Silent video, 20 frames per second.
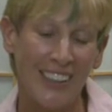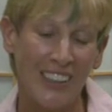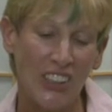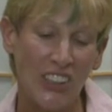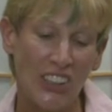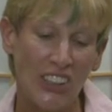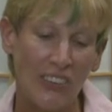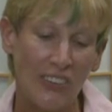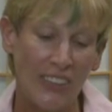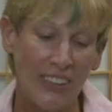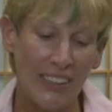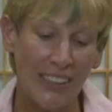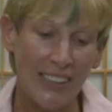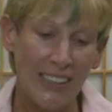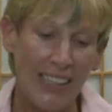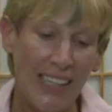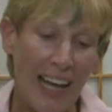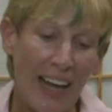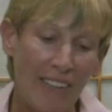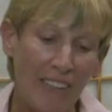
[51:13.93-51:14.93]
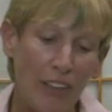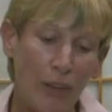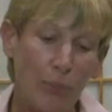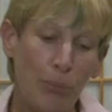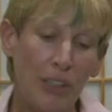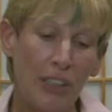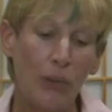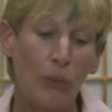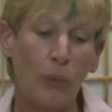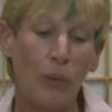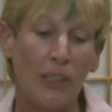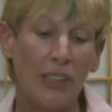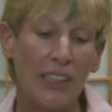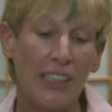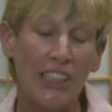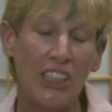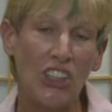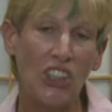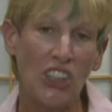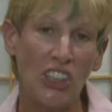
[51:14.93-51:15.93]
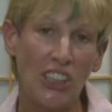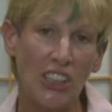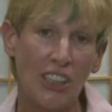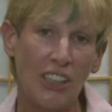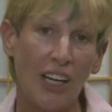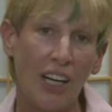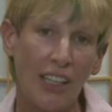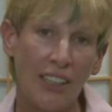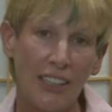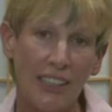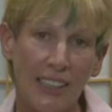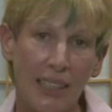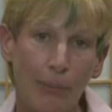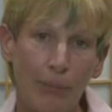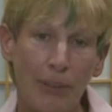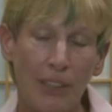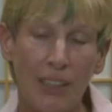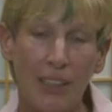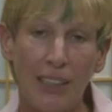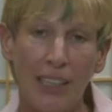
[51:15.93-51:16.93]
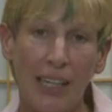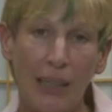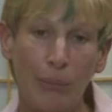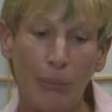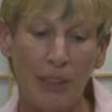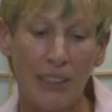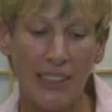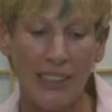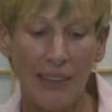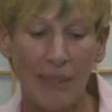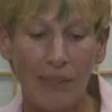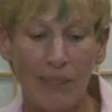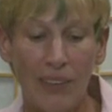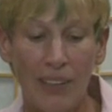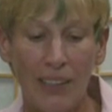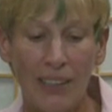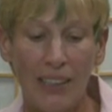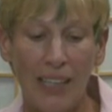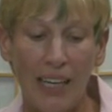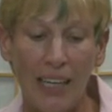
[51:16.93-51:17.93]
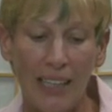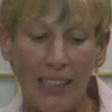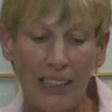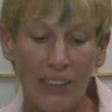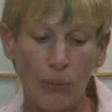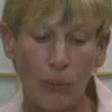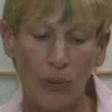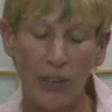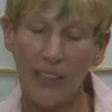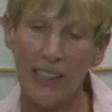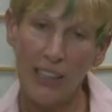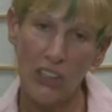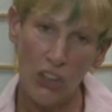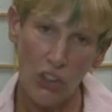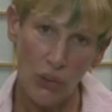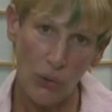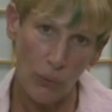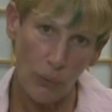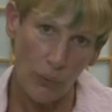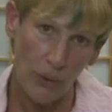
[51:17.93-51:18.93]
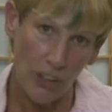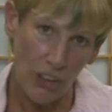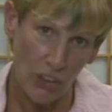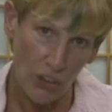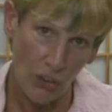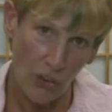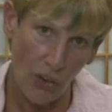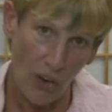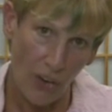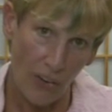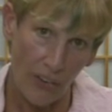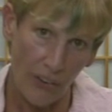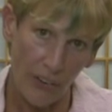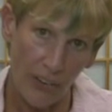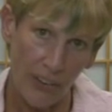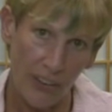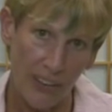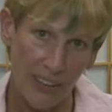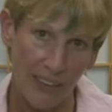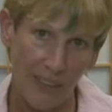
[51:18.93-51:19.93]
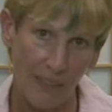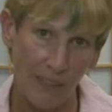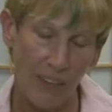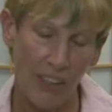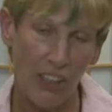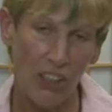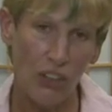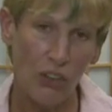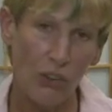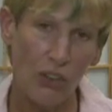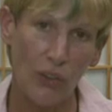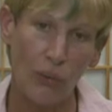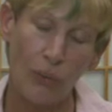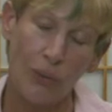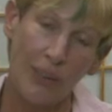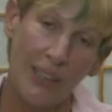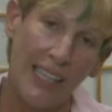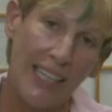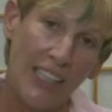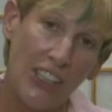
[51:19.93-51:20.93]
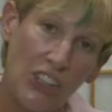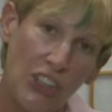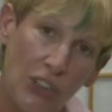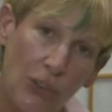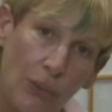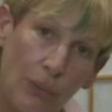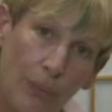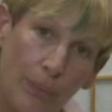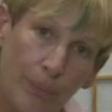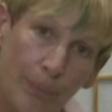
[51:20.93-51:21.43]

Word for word: So it doesn't have to be a religious concept. It can be something that is within you, in your heart, something you can relate to.